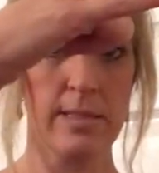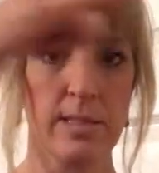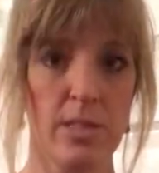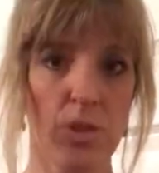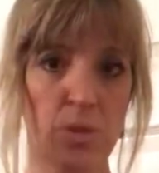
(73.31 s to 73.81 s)

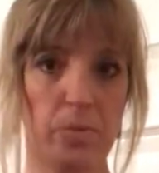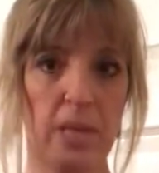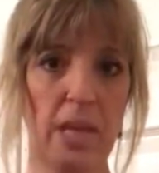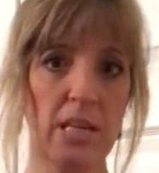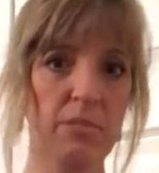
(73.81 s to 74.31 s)
This is your
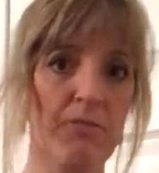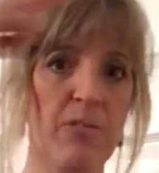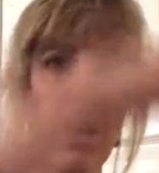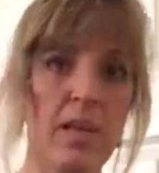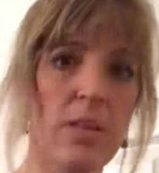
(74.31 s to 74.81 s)
plane
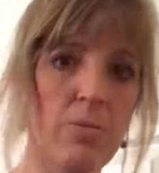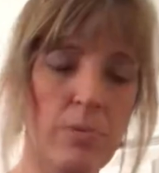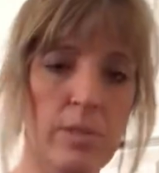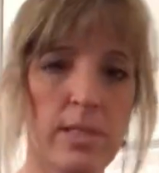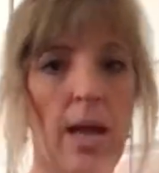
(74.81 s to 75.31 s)
flying
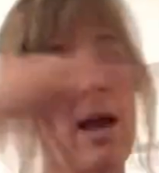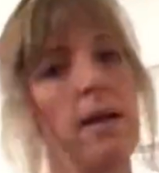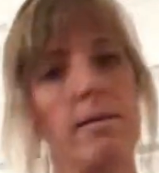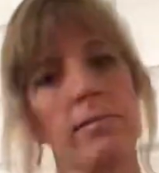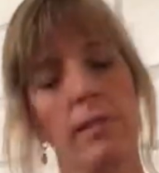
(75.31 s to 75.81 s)
through the
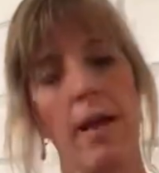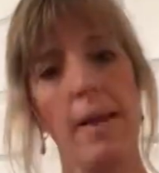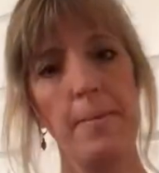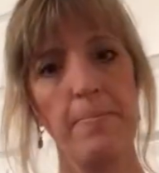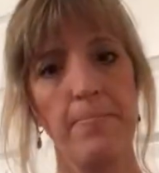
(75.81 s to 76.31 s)
sky,
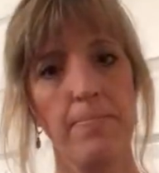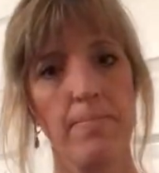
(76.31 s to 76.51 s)
okay?